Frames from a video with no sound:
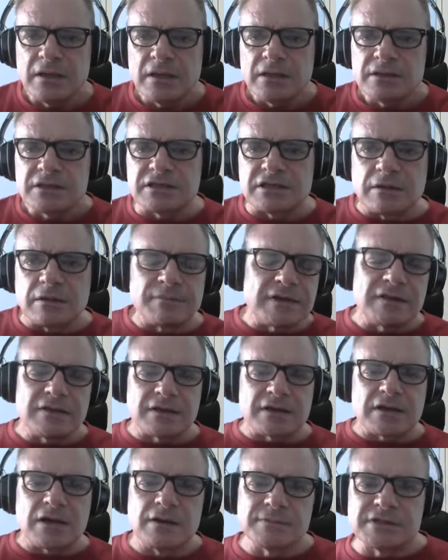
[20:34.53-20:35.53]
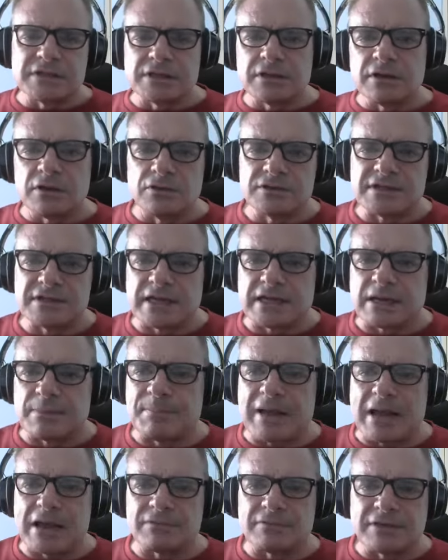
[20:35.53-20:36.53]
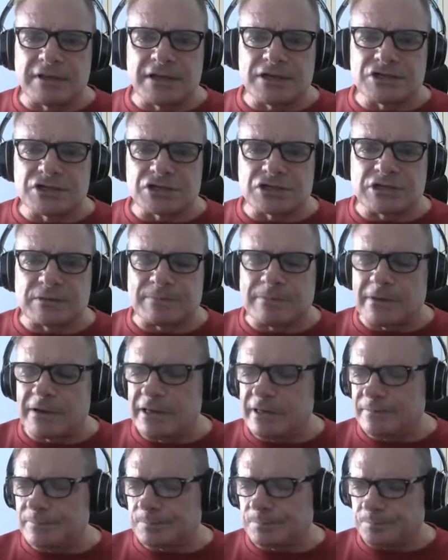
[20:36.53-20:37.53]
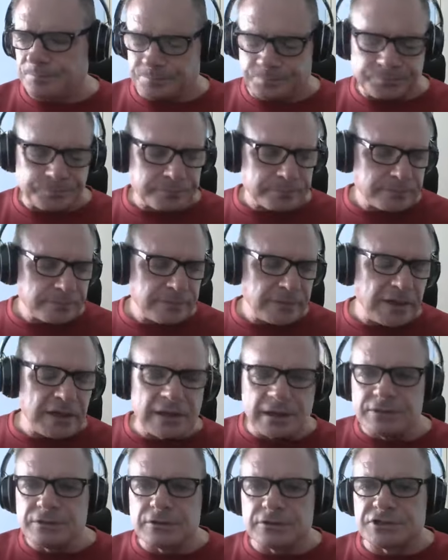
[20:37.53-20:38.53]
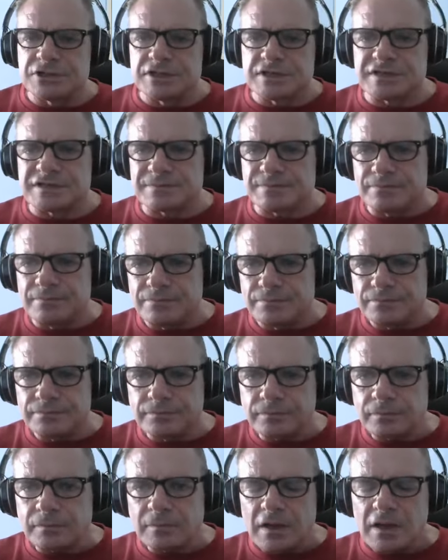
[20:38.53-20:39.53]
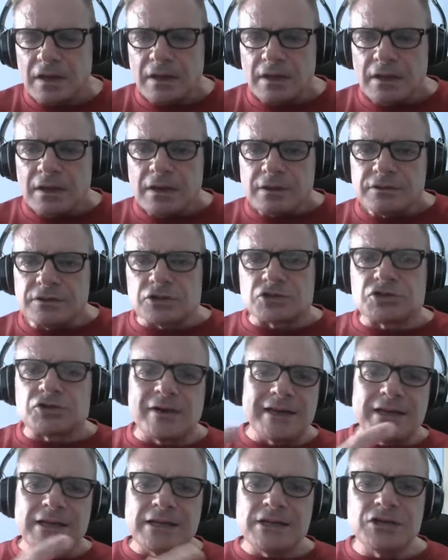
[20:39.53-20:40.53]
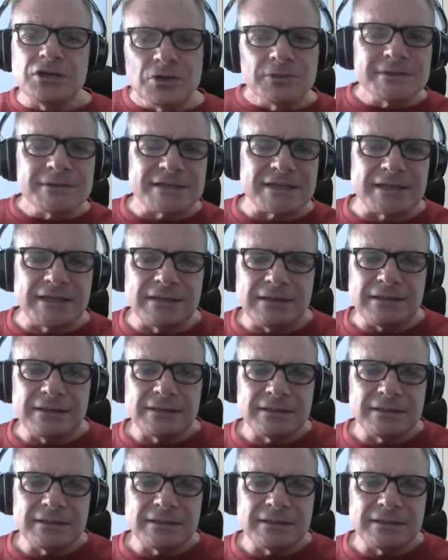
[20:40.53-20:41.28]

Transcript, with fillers: something that comes and goes, like a bad relationship, right? And they're just they're trying to use it